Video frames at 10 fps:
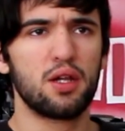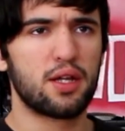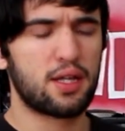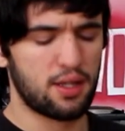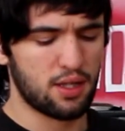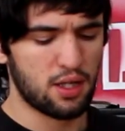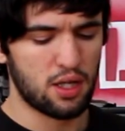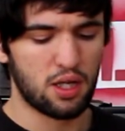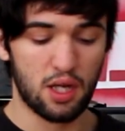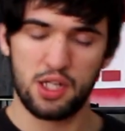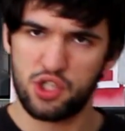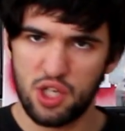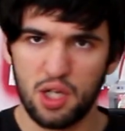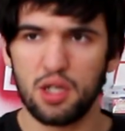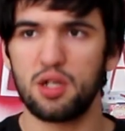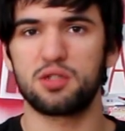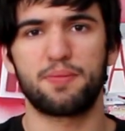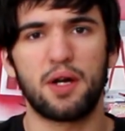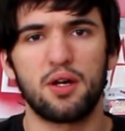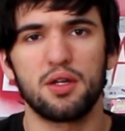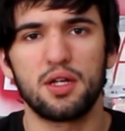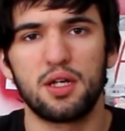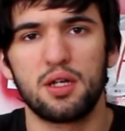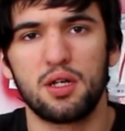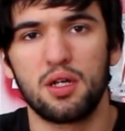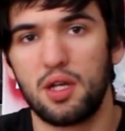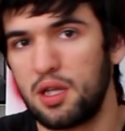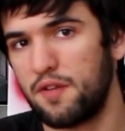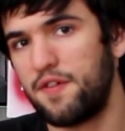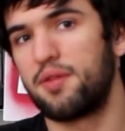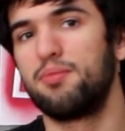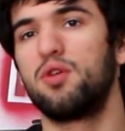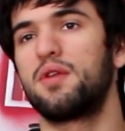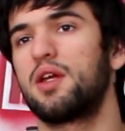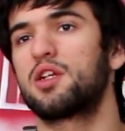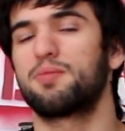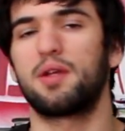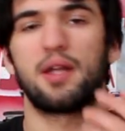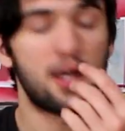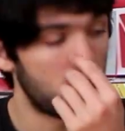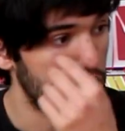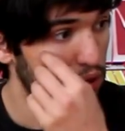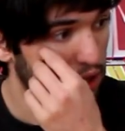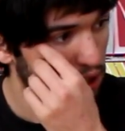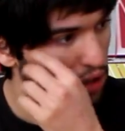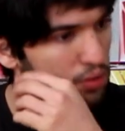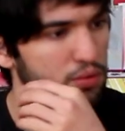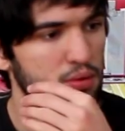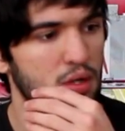Like, Nightshade is apparently, in the fifth movie, they explain how it will kill